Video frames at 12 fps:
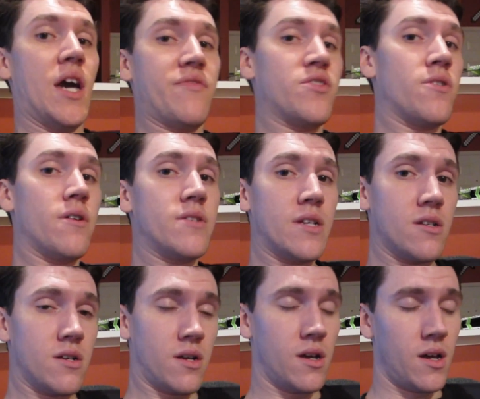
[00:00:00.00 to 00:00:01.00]
After our
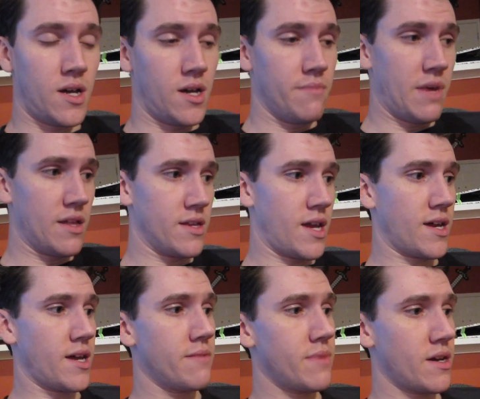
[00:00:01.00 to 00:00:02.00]
dinner, uh, Mal and I
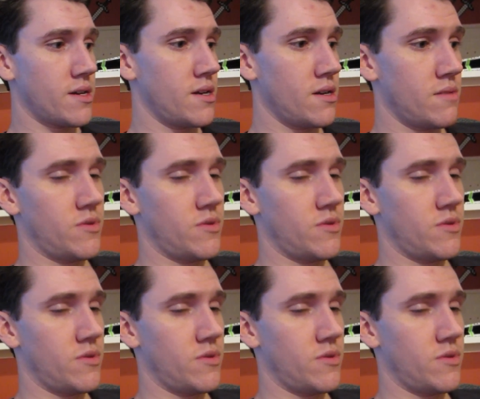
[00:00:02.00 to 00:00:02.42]
came back here.